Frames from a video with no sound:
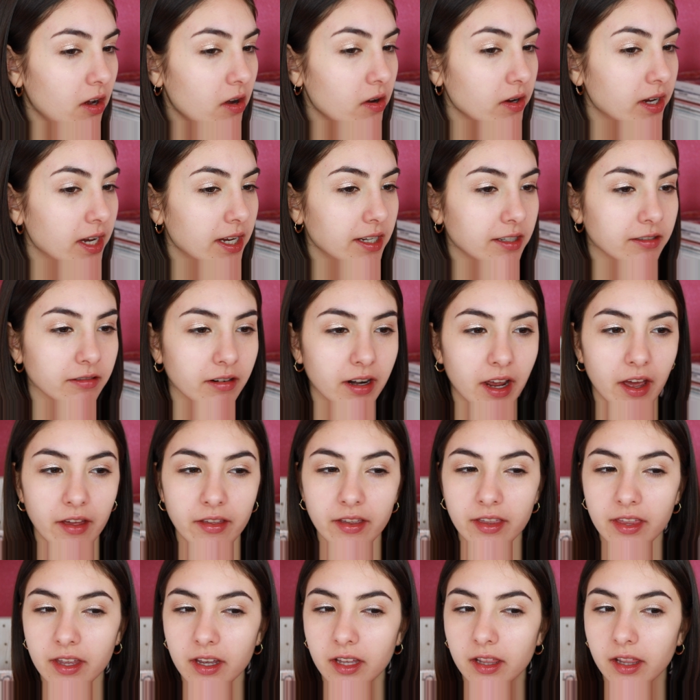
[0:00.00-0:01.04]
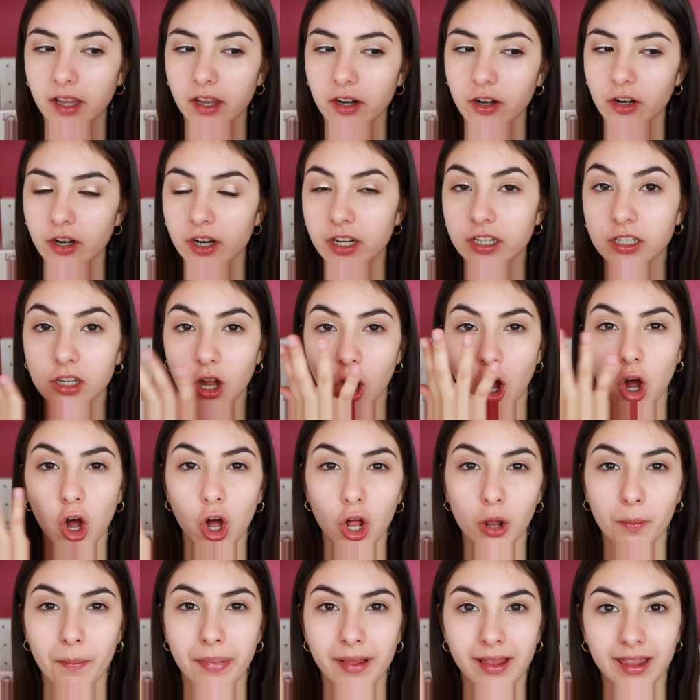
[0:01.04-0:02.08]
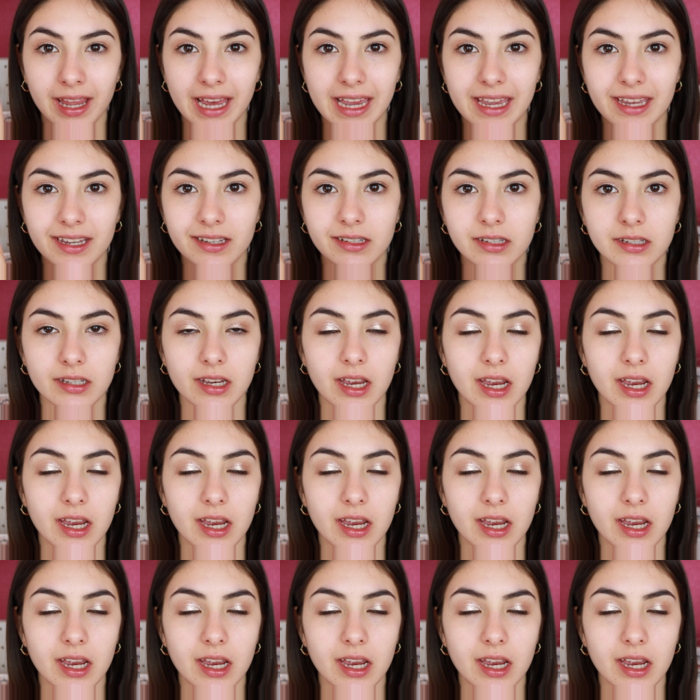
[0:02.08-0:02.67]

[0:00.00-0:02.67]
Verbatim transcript: Okay, so now that the glitter is all placed,